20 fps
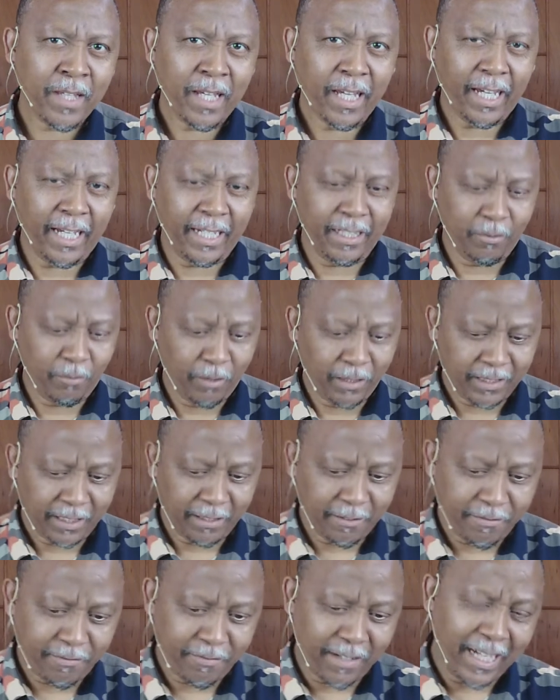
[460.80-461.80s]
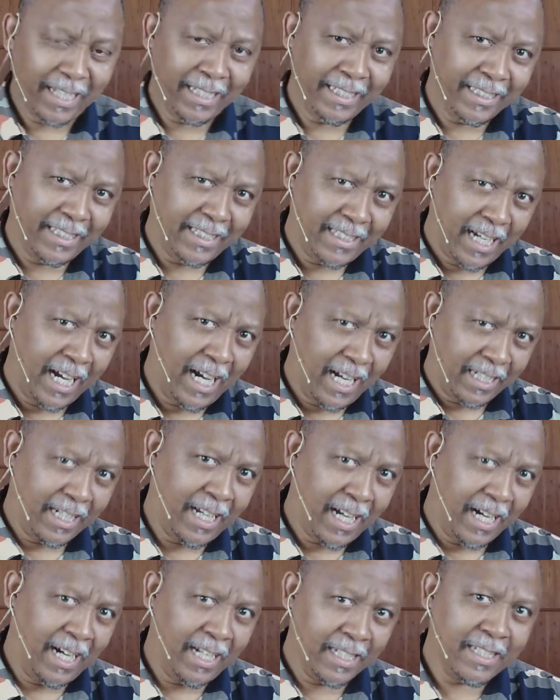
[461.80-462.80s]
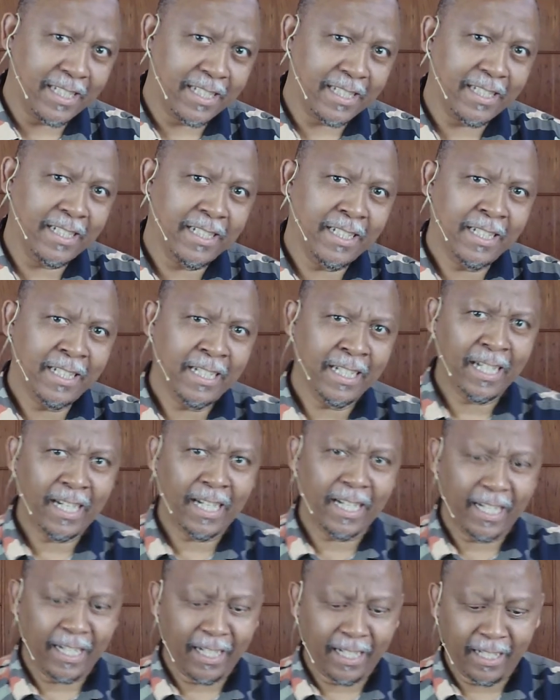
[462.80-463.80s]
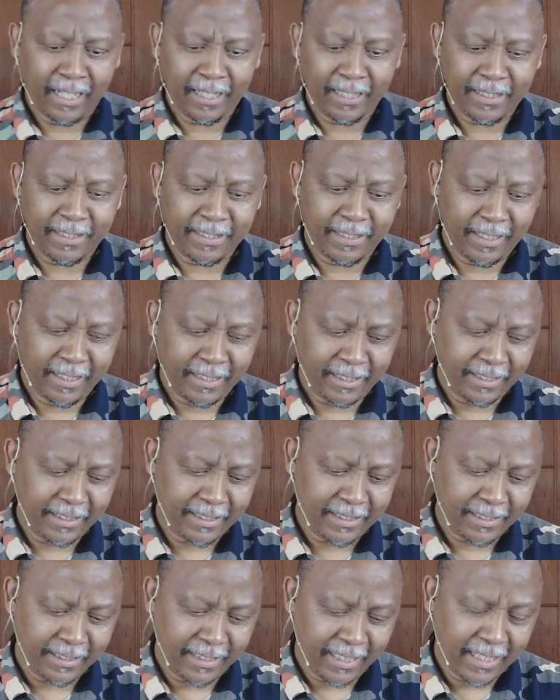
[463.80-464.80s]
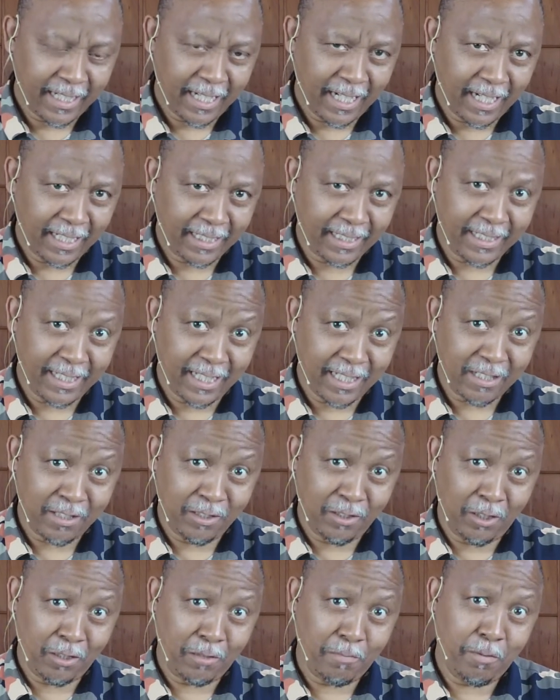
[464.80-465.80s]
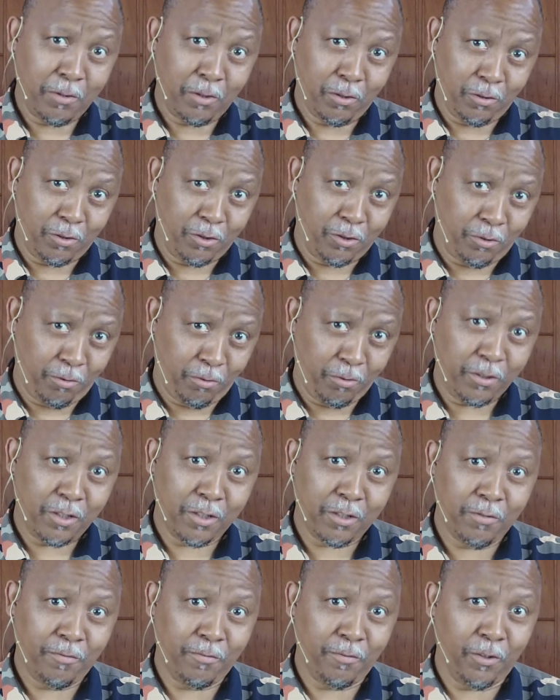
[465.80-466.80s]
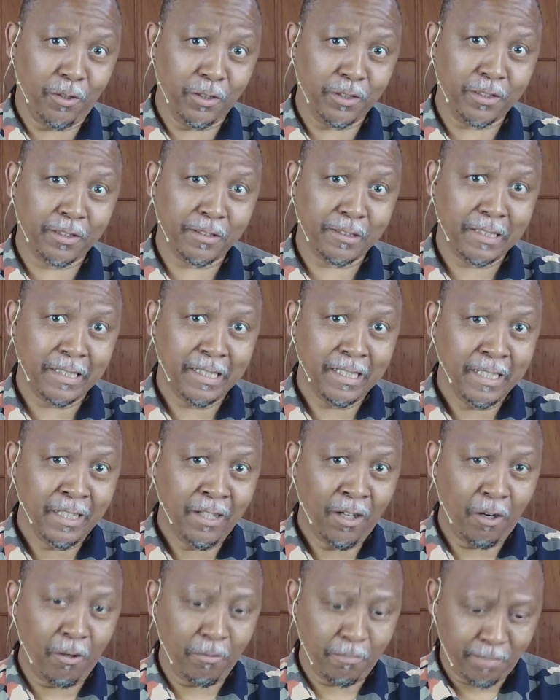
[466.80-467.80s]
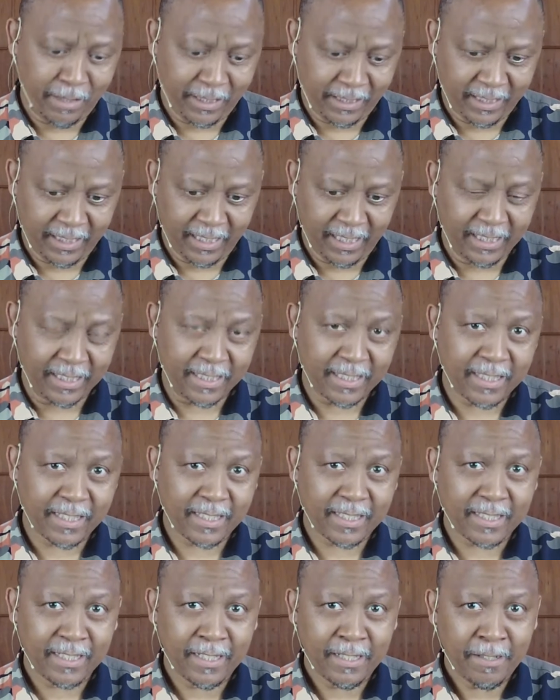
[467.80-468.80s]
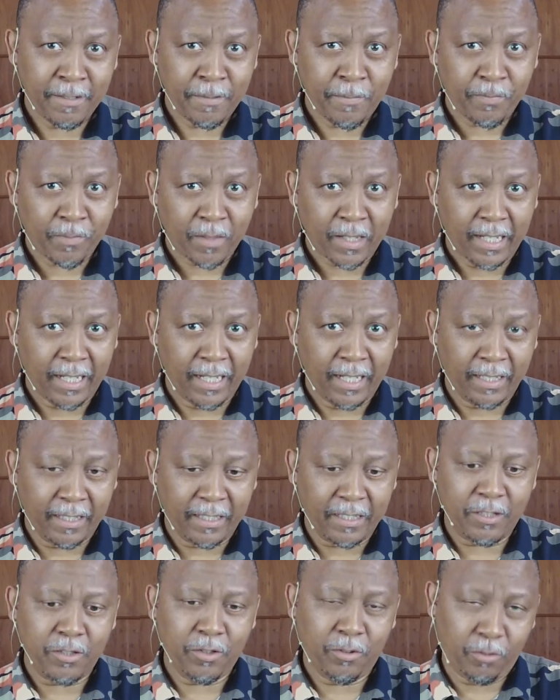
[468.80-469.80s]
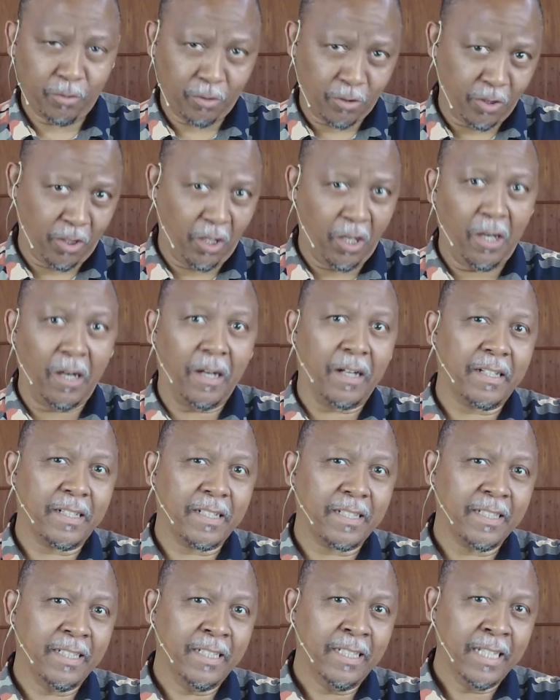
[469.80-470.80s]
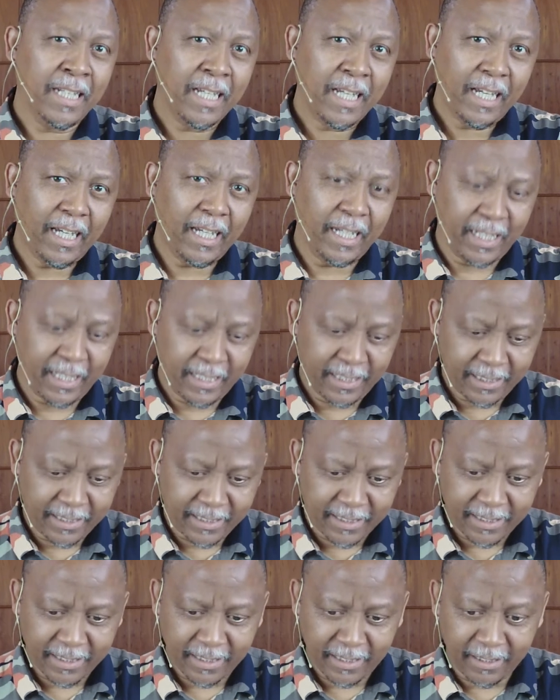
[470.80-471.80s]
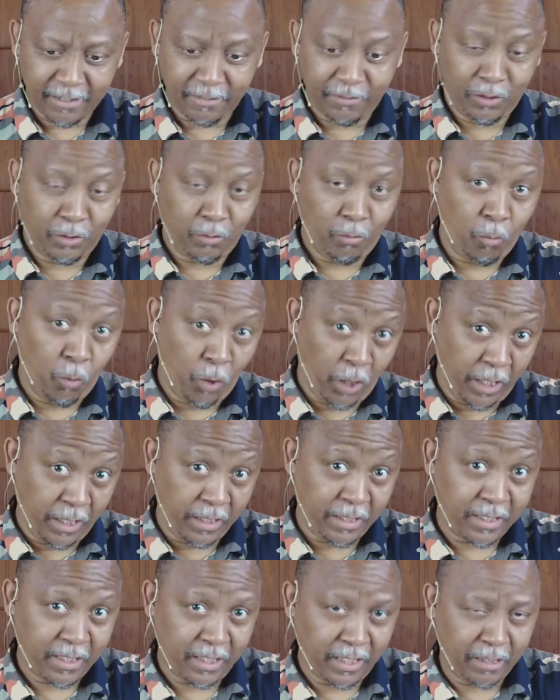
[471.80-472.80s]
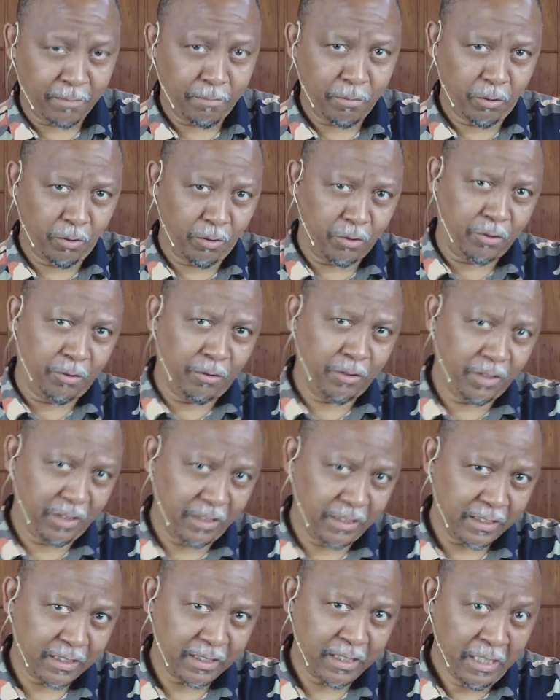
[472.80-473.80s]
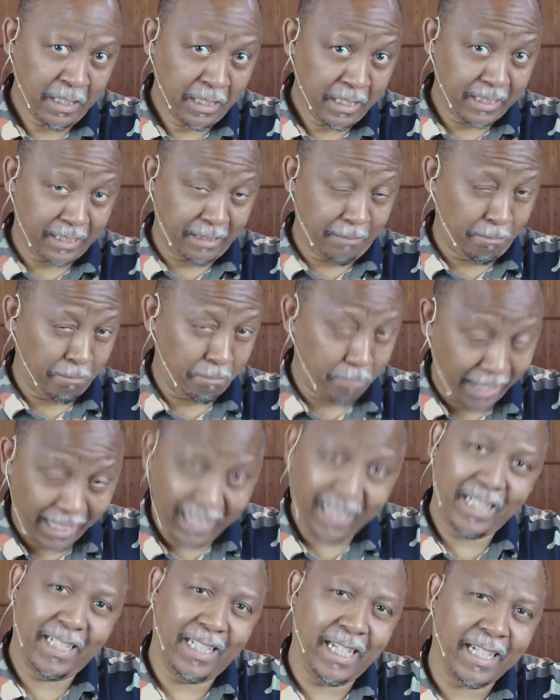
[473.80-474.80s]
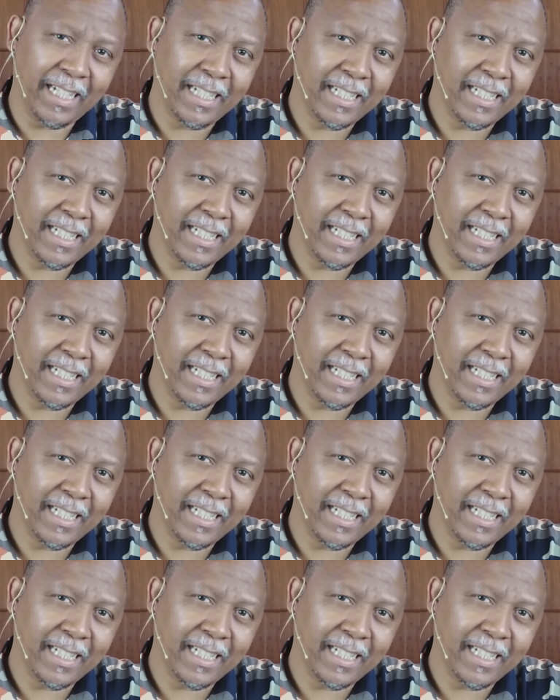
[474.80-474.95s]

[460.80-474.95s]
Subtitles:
And when they find that hard heart, that heart does not produce forth obedience to God. And even worse, it produces rebellion,